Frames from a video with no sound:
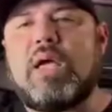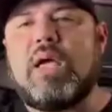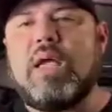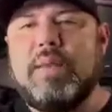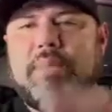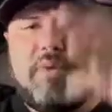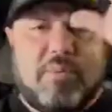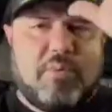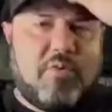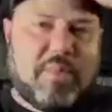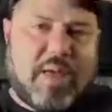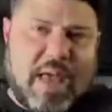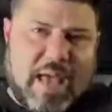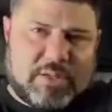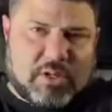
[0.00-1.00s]
let me remove my
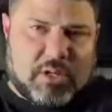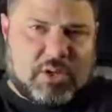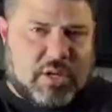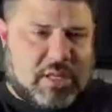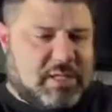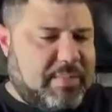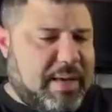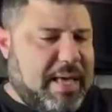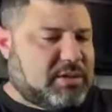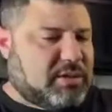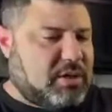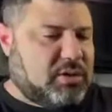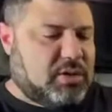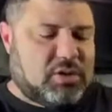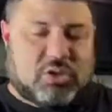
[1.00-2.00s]
hat so I can try these masks
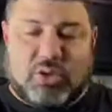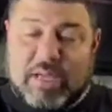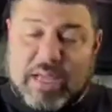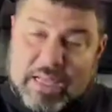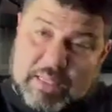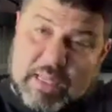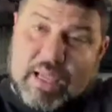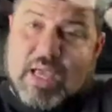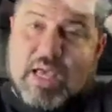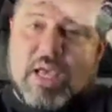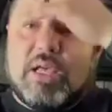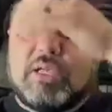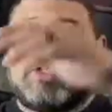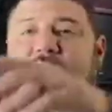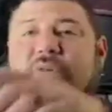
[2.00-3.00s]
on so I can show you guys.
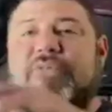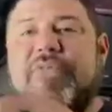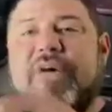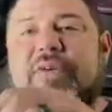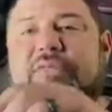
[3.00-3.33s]
So the